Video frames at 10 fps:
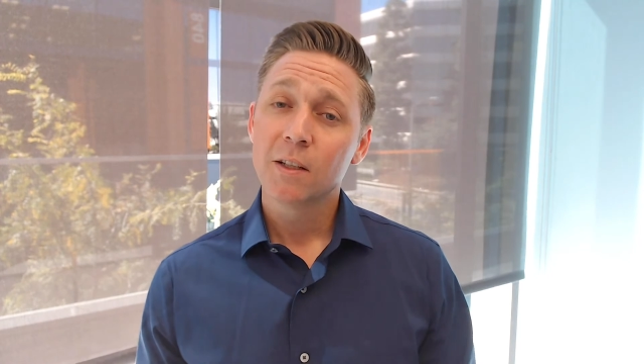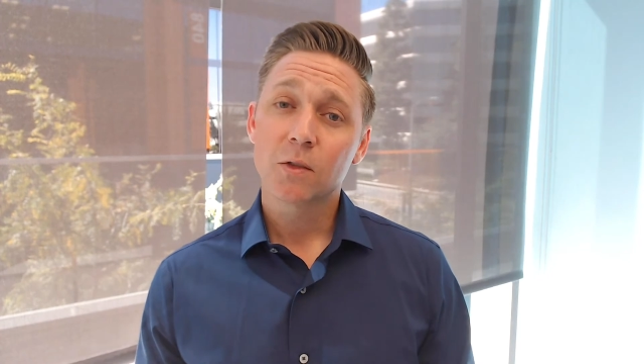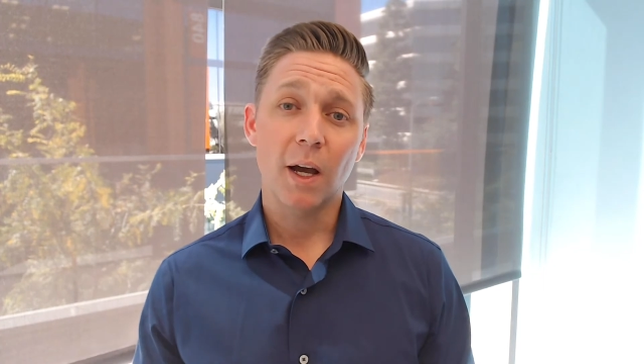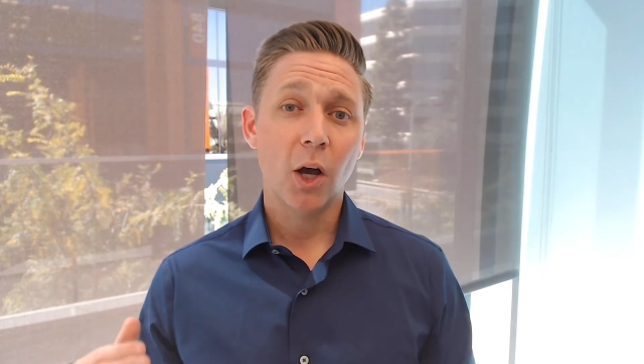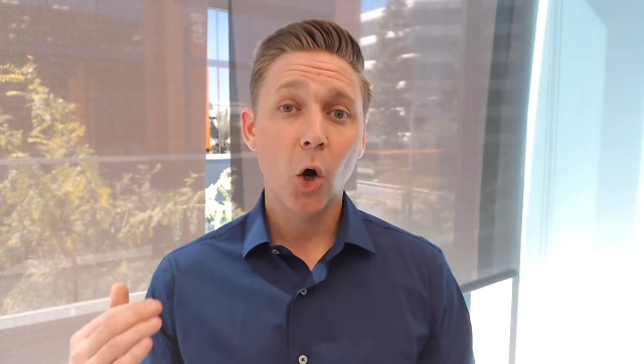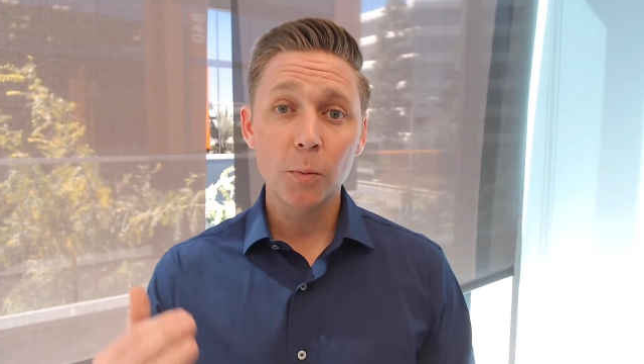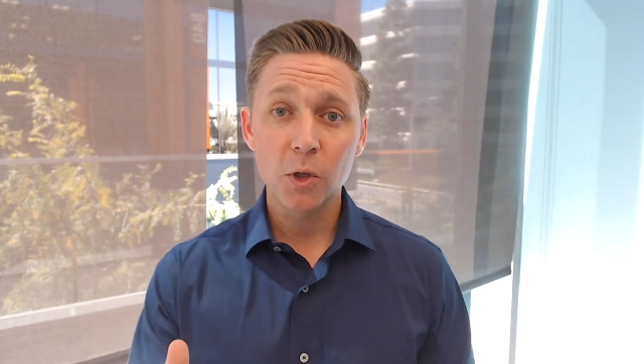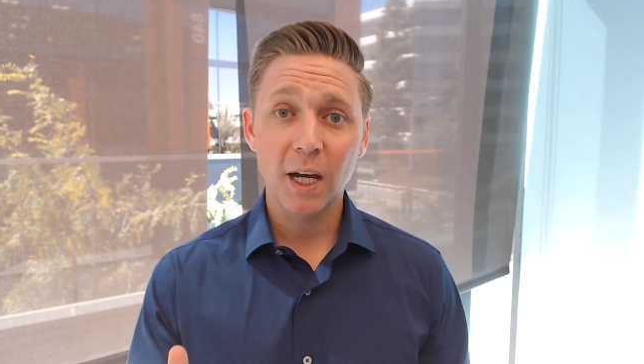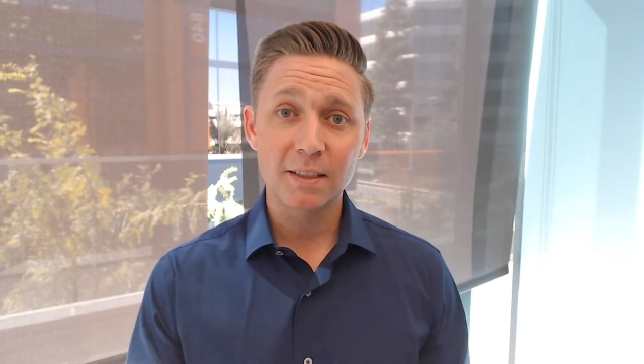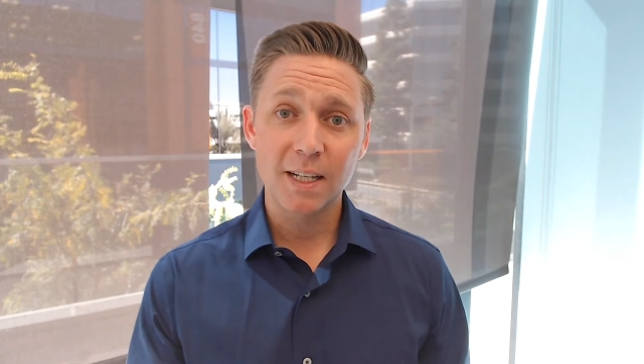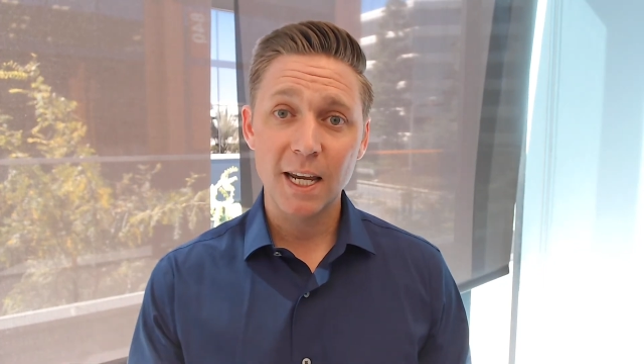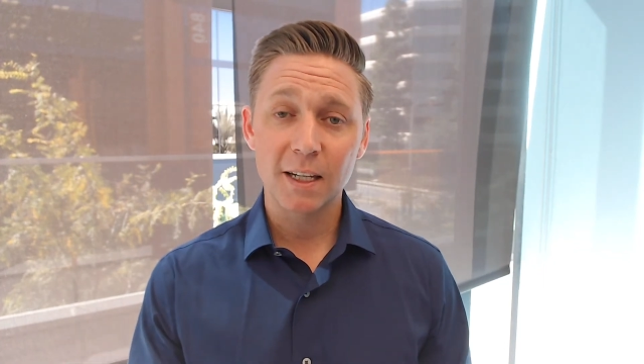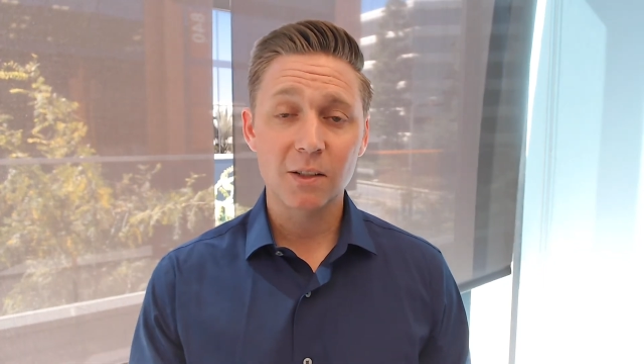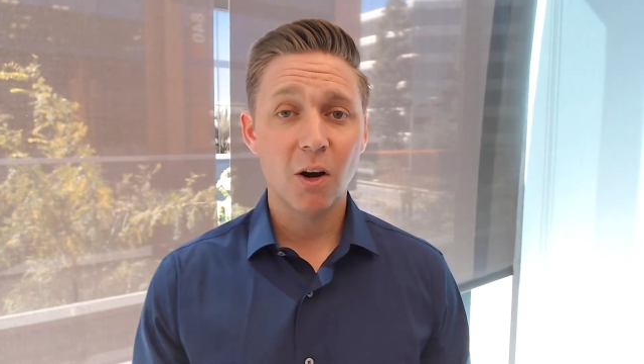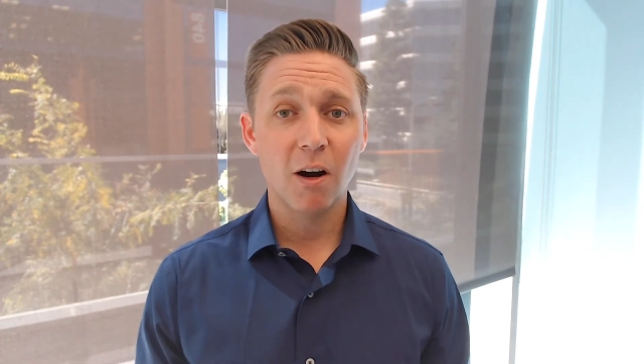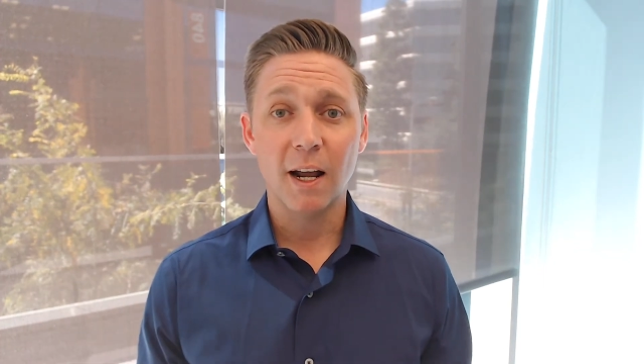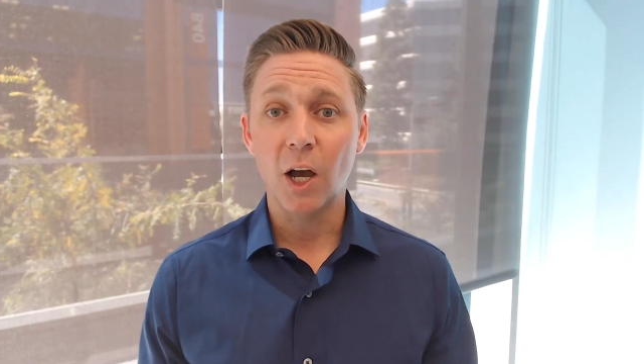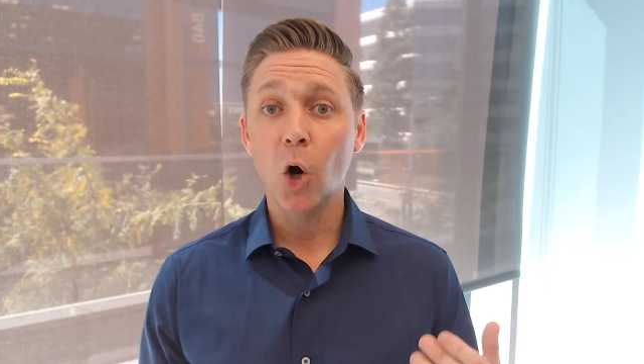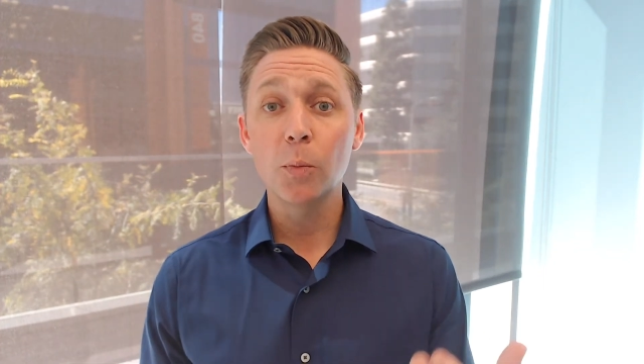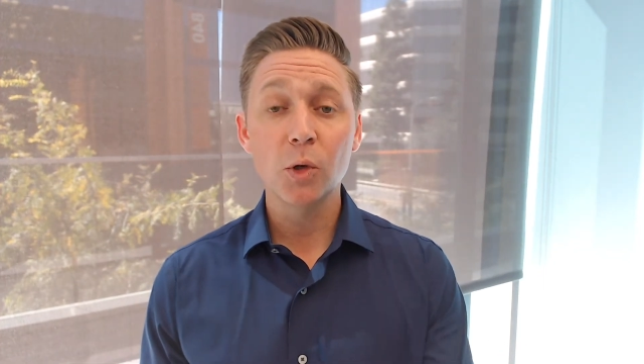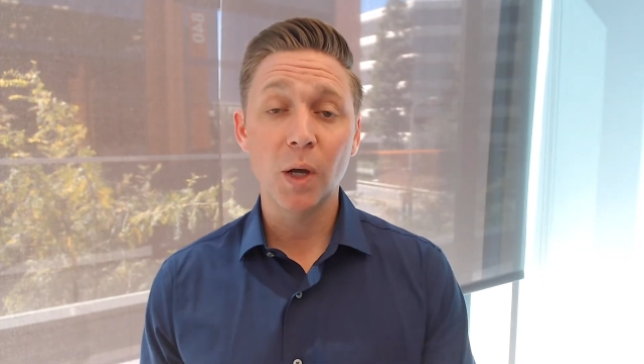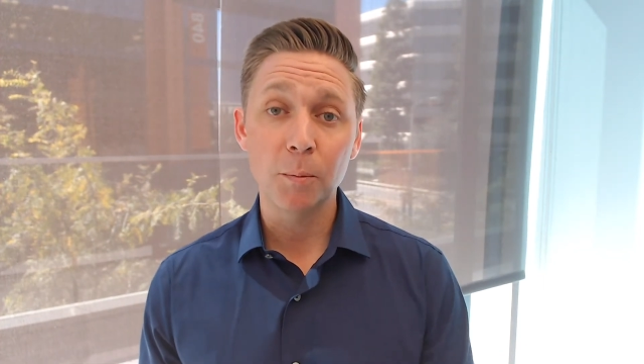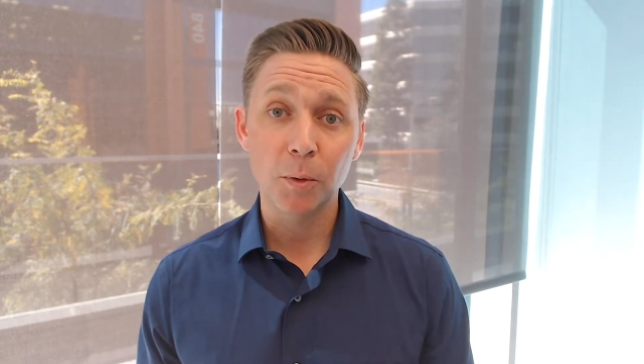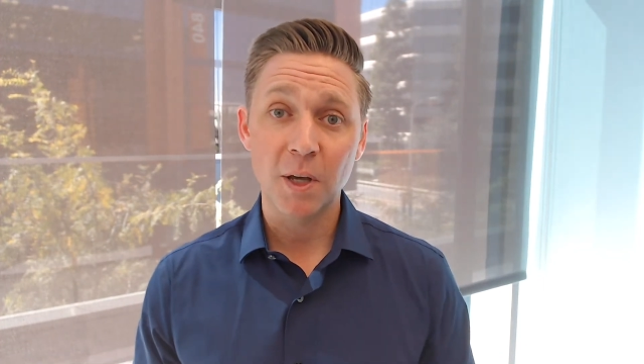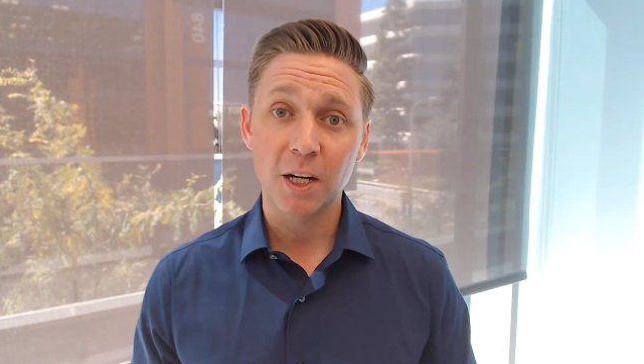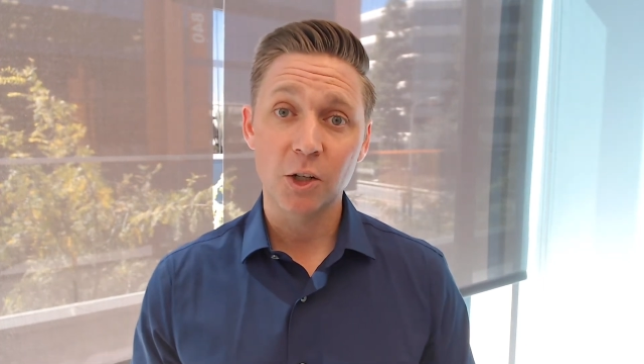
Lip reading: So I hope you guys take it to heart. I hope you implement